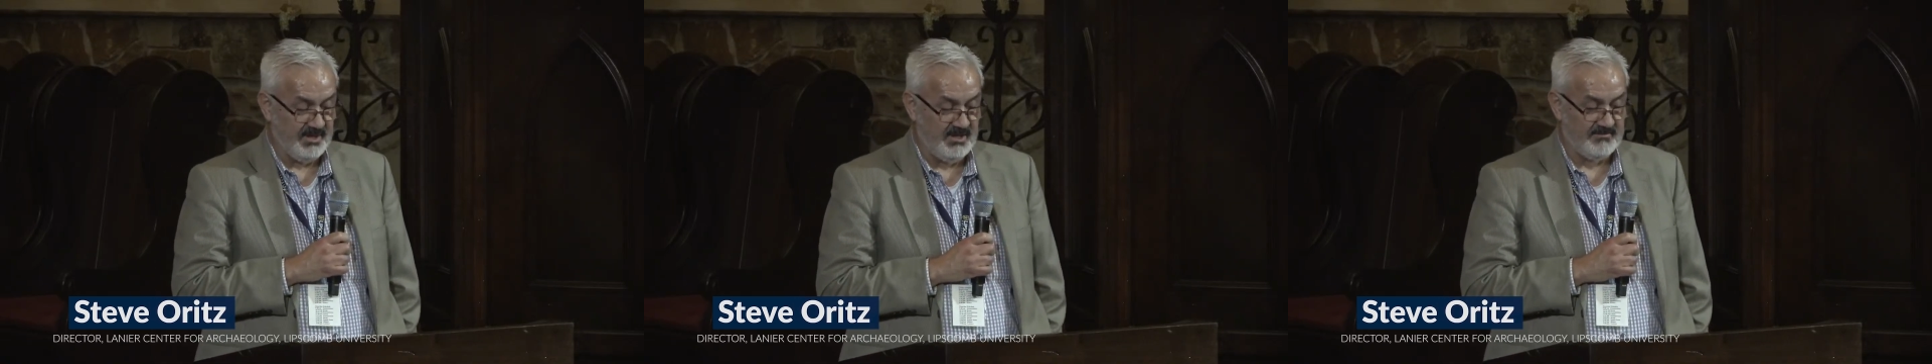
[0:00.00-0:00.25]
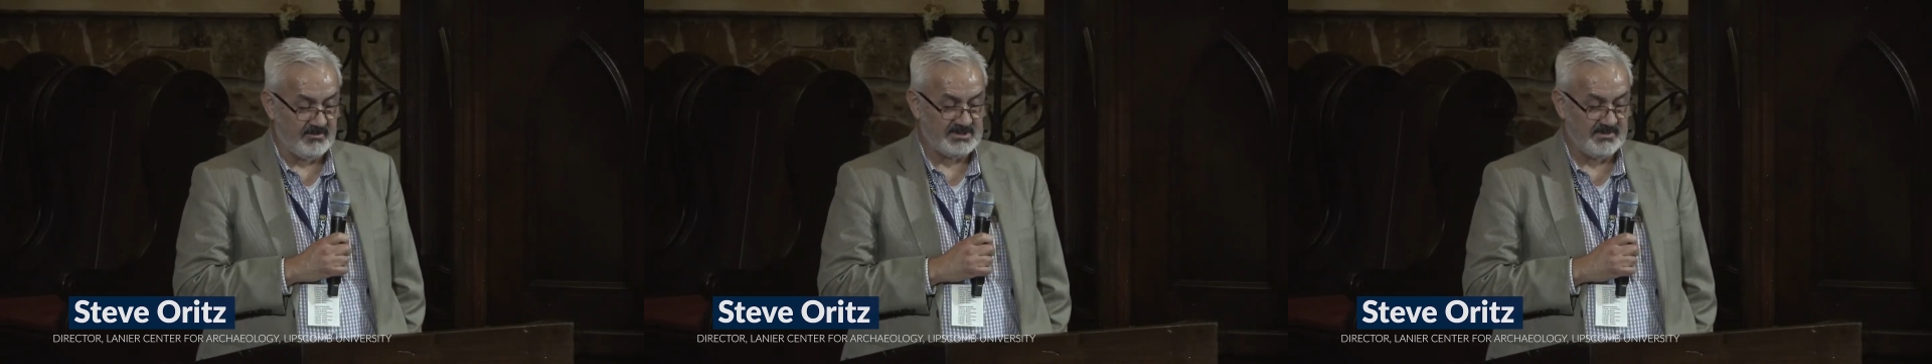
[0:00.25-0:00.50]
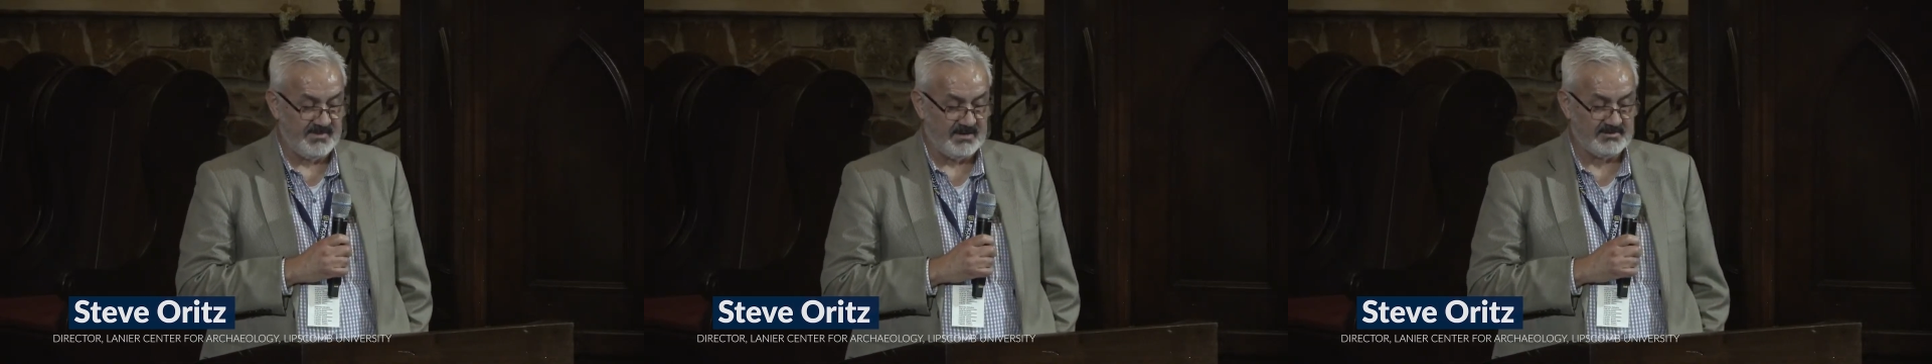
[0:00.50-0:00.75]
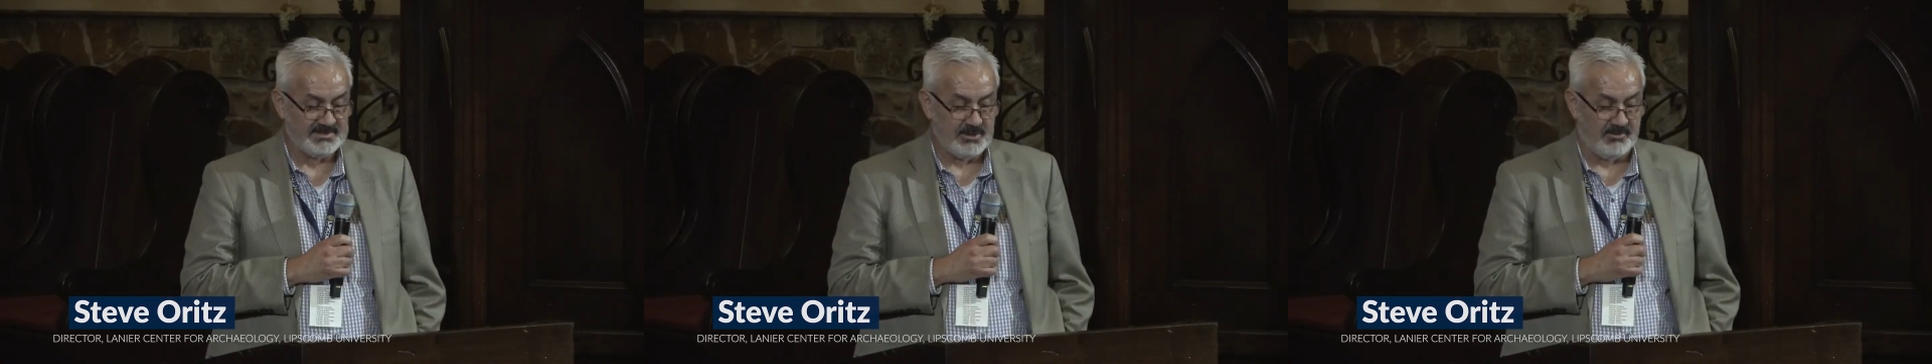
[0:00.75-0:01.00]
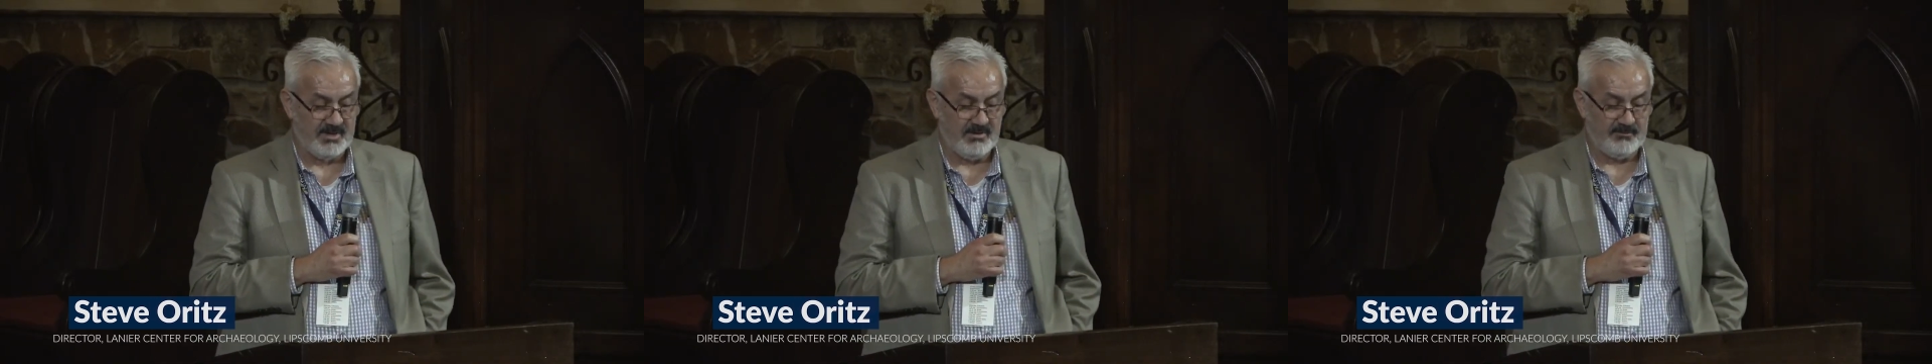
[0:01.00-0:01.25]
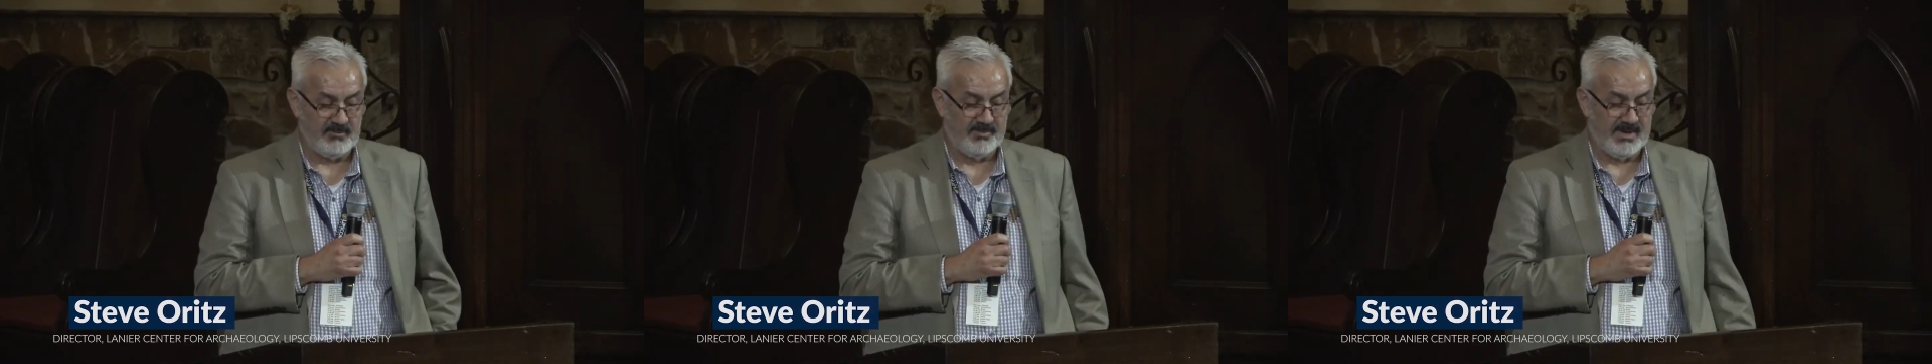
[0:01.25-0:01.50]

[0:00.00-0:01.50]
University of Arizona from